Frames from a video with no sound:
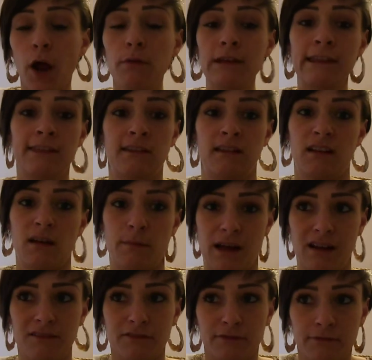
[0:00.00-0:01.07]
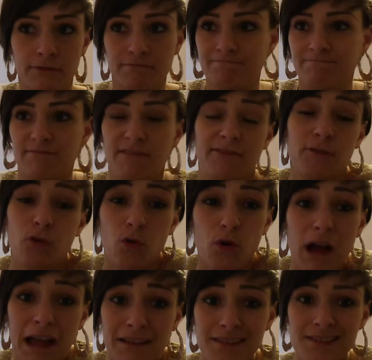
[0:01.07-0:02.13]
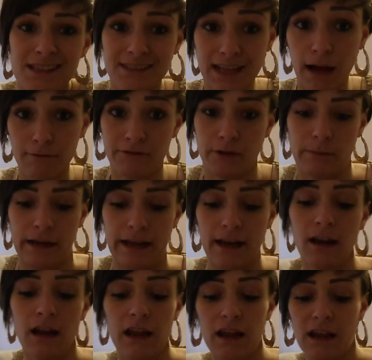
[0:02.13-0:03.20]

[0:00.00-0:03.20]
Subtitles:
only fit about 4 ounces comfortably.